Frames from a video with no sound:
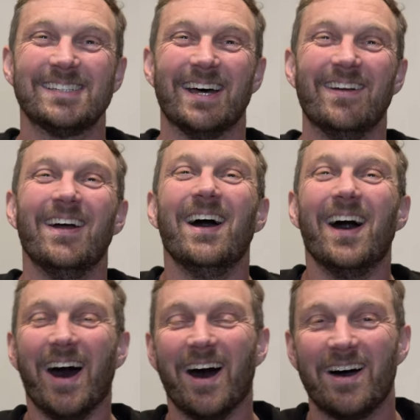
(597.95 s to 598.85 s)
So
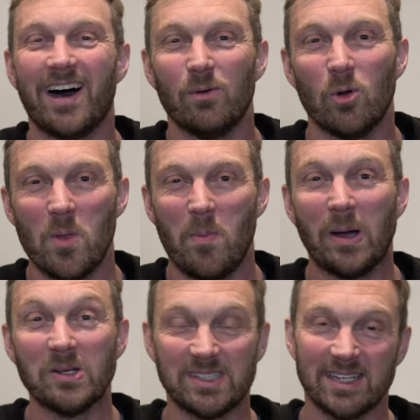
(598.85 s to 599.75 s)
I will be
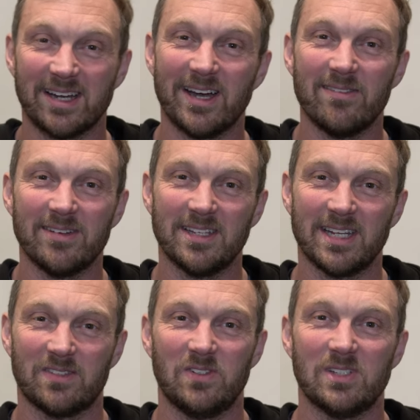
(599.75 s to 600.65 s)
posting that over the
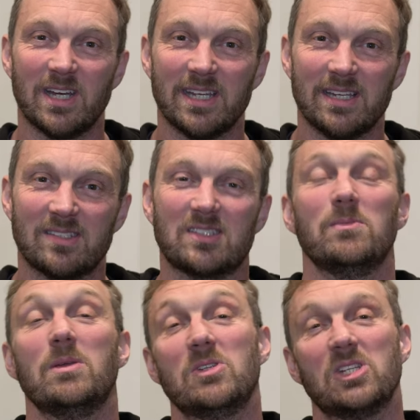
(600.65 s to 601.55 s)
next few days,
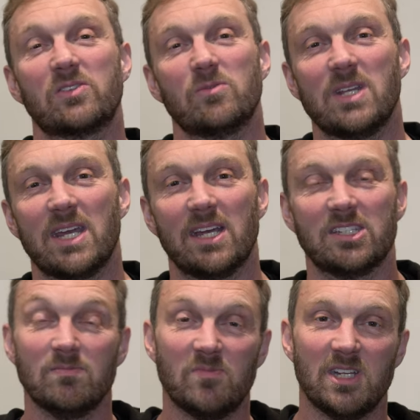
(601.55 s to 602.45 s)
some images from there,
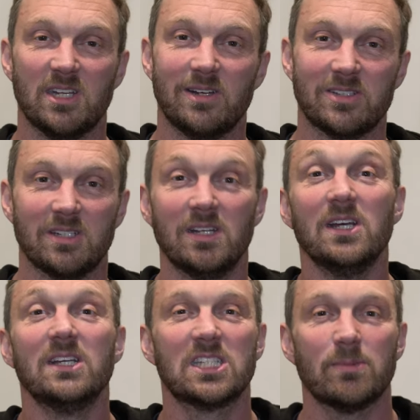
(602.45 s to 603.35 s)
some videos, and
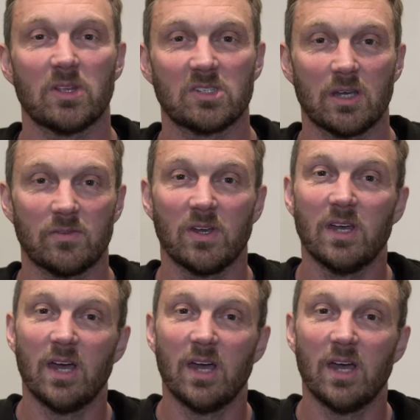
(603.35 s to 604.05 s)
some other stuff